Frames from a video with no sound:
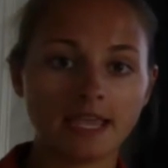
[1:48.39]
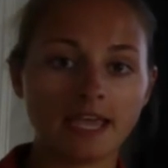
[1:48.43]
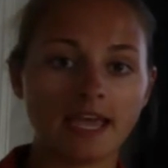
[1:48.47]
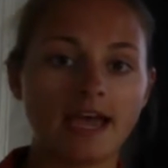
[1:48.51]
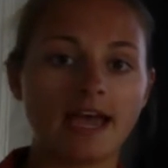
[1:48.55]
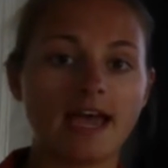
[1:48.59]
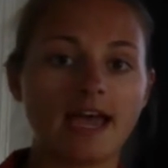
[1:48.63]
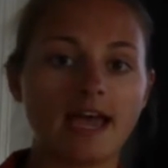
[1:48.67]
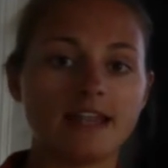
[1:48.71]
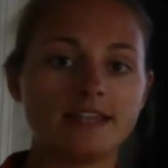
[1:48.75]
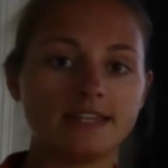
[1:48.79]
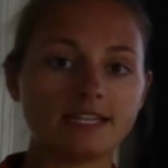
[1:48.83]

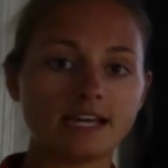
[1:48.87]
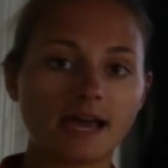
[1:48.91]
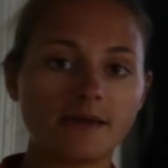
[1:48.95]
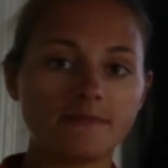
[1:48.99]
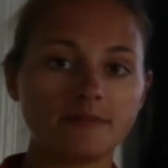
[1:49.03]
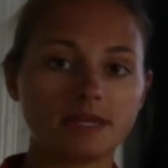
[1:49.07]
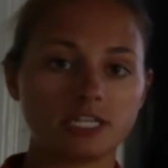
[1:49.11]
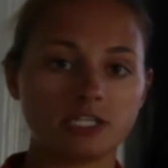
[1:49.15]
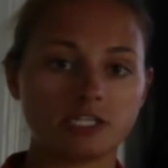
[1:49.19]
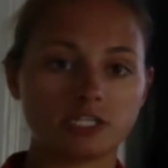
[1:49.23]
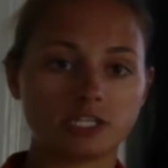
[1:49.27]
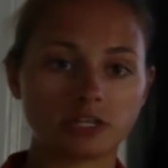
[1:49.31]
and I
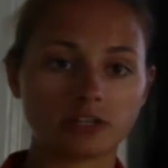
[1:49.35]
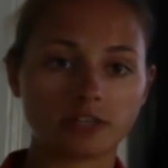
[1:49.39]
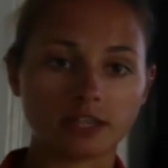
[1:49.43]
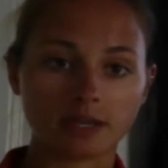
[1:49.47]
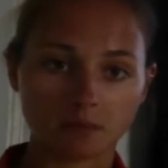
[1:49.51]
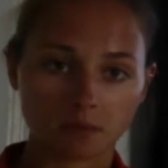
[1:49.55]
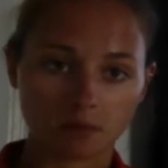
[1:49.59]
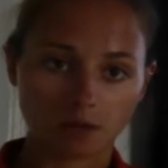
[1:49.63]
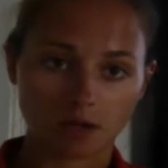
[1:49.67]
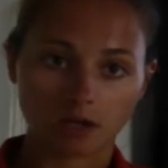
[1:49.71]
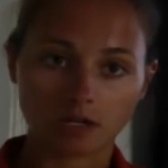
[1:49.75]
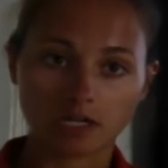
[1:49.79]
made sure
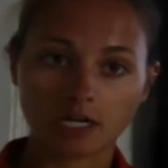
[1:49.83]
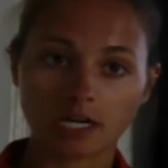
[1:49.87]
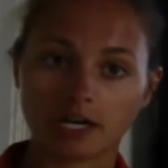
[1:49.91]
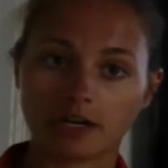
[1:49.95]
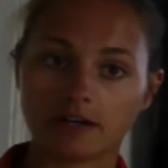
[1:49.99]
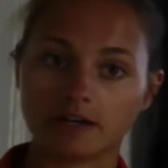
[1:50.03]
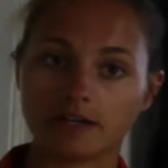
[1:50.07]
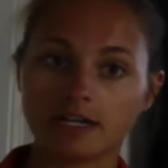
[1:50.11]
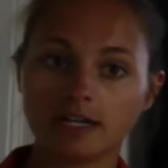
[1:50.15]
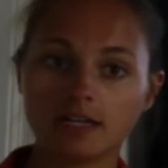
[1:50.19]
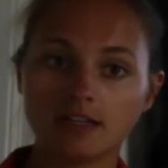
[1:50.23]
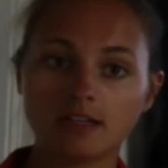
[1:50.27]
they were all
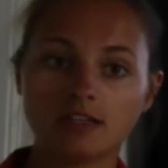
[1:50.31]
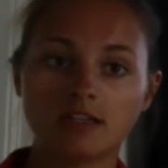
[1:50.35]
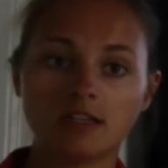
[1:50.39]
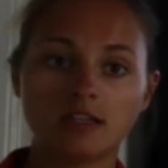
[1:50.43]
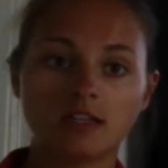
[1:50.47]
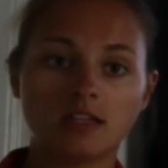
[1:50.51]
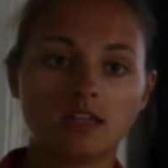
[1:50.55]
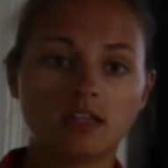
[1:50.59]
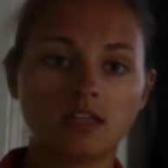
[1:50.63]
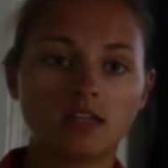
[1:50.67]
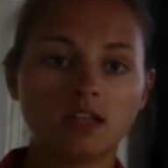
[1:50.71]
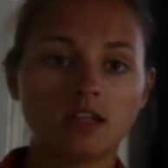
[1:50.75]
current
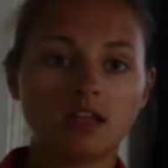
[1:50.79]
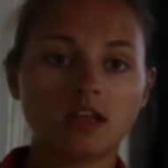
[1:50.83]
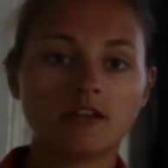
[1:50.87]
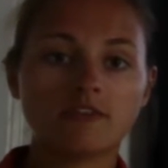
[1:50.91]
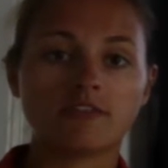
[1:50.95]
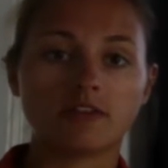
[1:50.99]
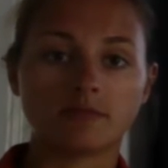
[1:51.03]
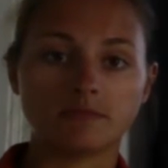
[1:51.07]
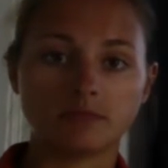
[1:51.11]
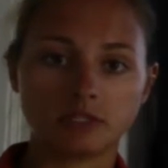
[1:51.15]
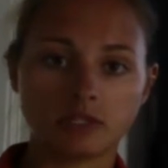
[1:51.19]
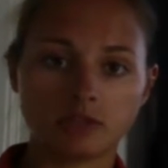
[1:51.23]

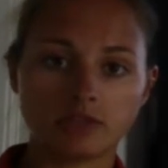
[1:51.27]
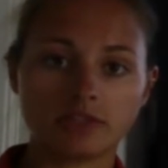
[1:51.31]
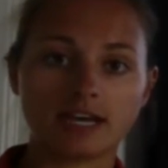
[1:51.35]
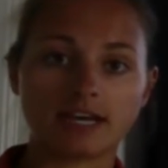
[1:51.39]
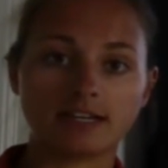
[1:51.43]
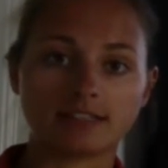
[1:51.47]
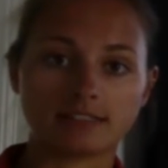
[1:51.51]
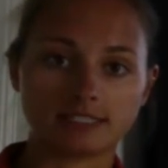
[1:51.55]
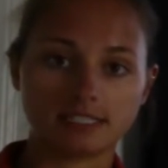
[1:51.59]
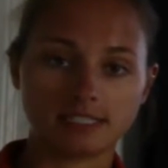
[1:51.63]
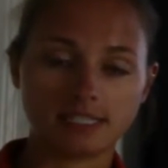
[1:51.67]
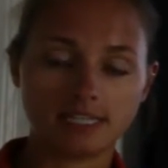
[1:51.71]
from
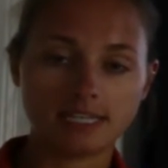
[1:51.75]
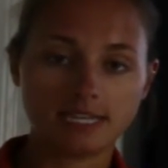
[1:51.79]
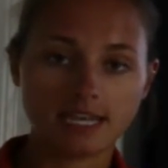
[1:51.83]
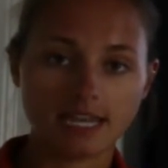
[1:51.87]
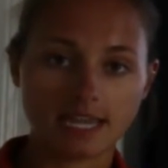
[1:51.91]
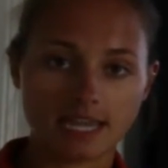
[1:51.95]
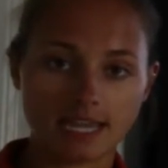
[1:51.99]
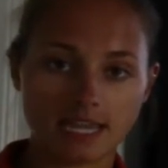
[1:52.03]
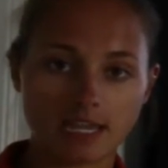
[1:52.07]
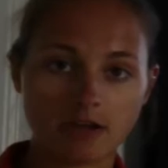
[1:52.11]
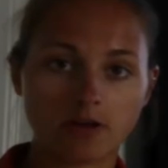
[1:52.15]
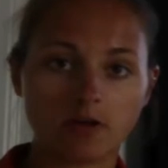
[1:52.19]

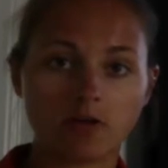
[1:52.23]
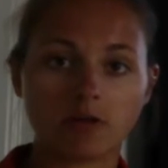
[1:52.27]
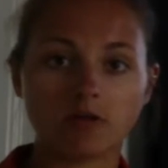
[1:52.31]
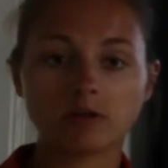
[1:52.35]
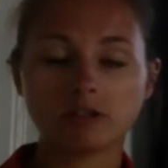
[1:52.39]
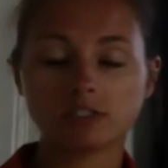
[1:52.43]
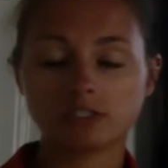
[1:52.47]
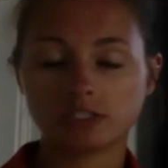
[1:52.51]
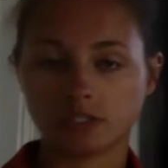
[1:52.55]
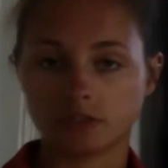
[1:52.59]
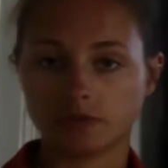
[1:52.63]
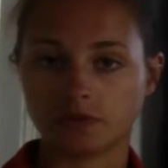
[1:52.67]
2008
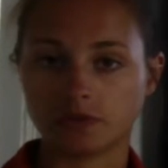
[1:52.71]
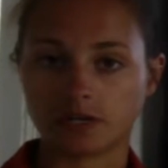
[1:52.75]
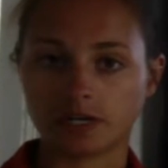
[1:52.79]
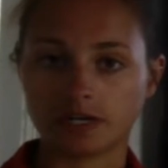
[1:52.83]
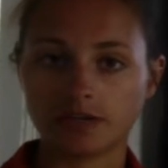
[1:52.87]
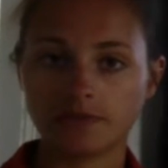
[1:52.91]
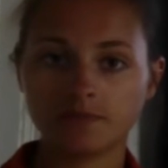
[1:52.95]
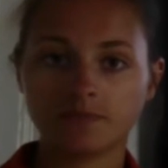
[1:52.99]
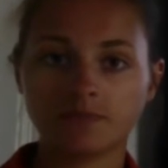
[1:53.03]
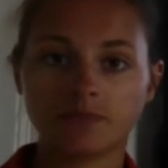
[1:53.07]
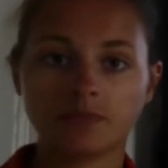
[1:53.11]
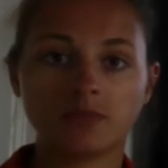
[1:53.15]
or
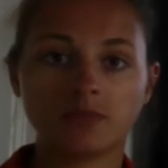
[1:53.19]
sooner,